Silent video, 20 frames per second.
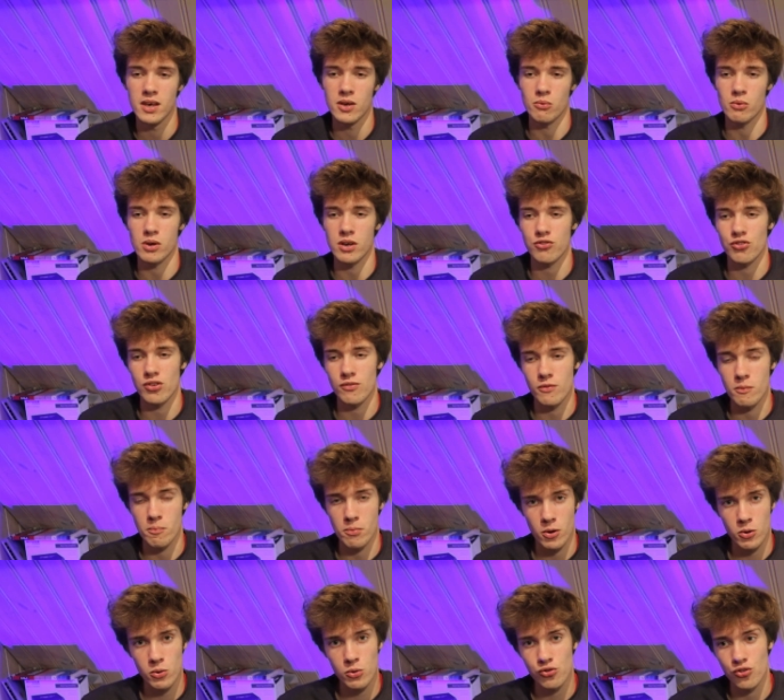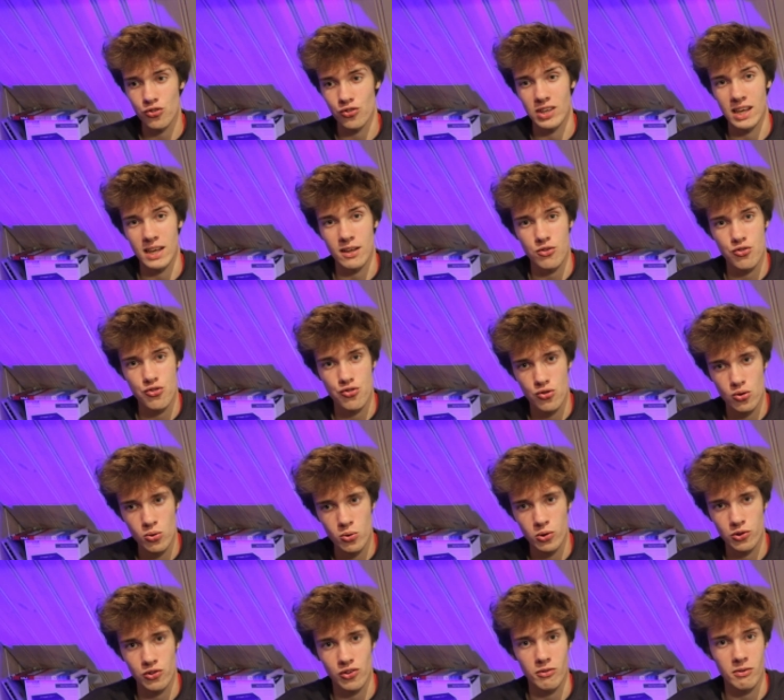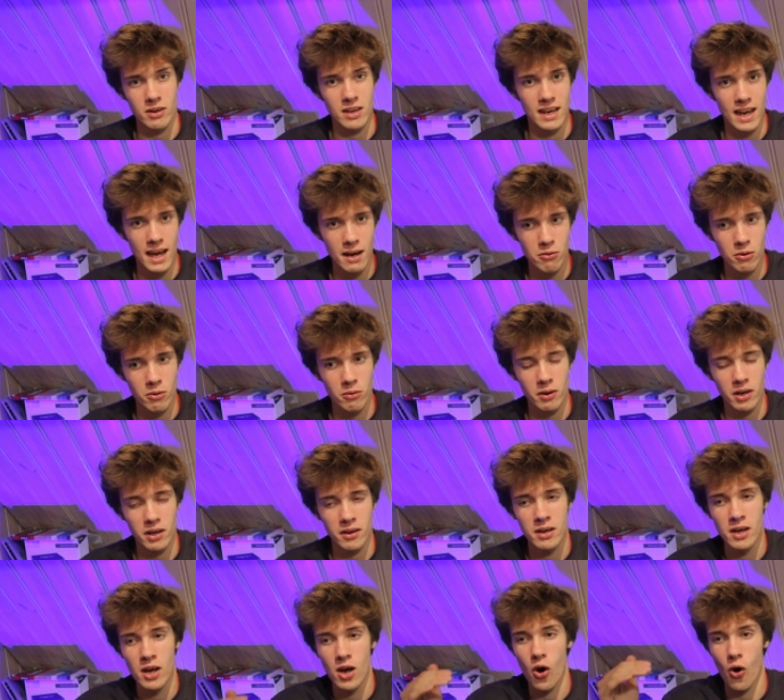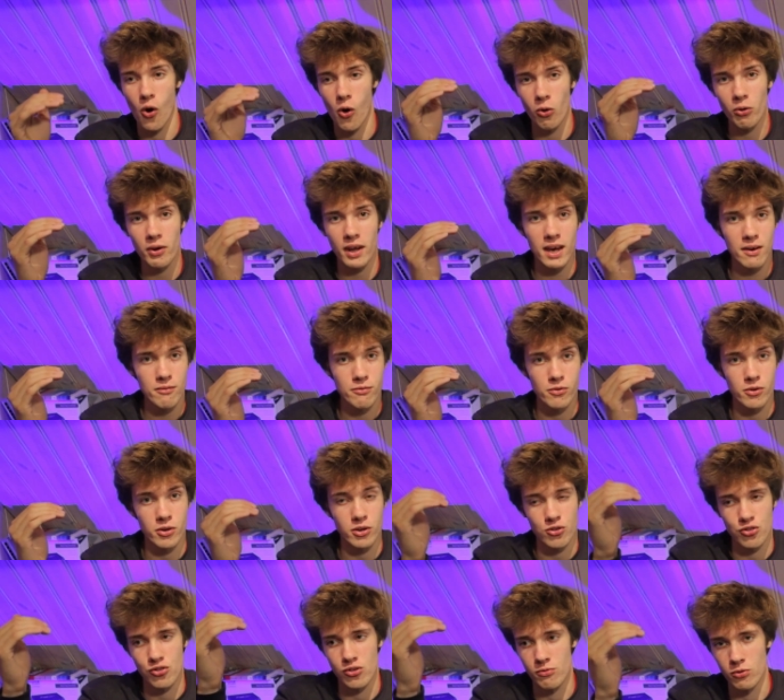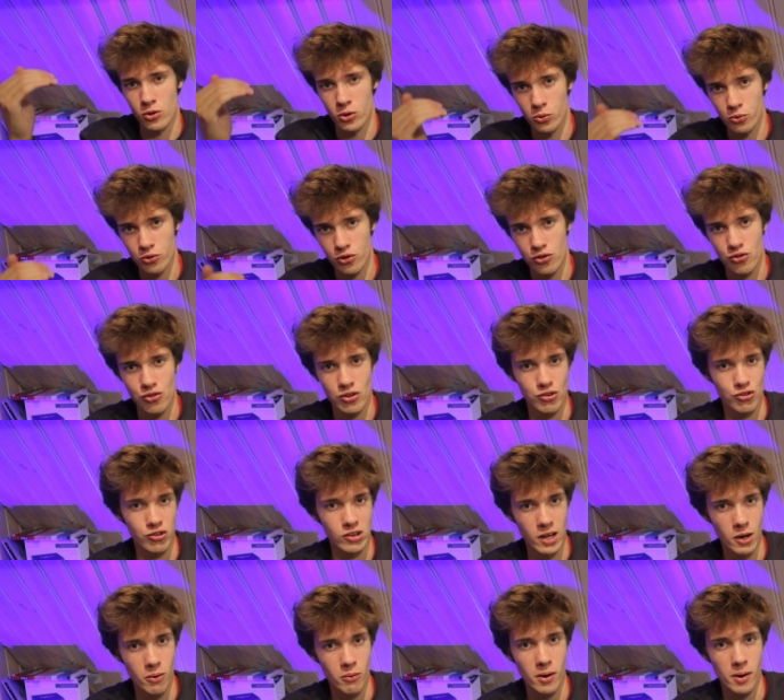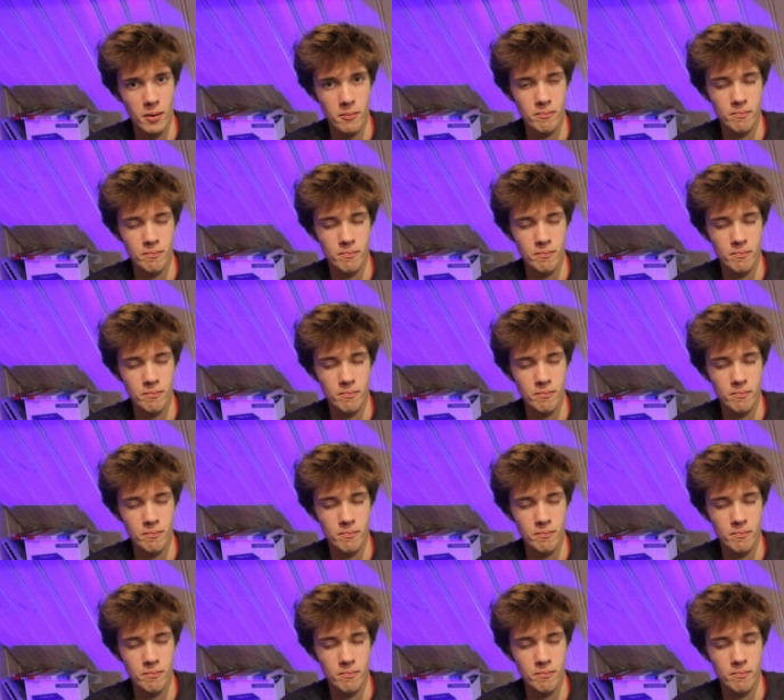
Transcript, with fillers: Whereas if the pulses get shorter and narrower, on average the voltage is lower.